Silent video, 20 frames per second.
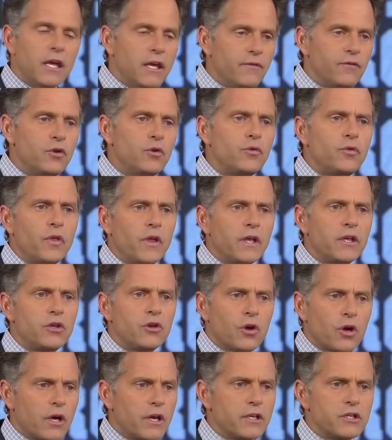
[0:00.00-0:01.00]
if you think
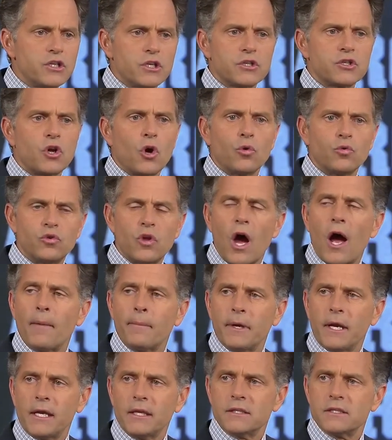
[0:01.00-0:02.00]
you're going to just go
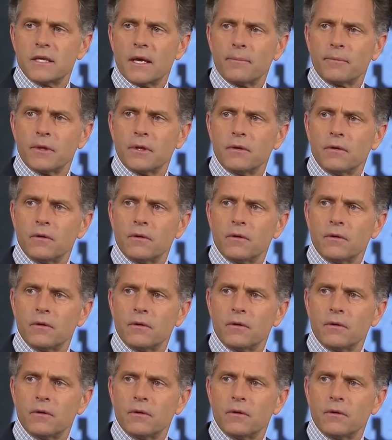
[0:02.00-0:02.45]
dominate. So the,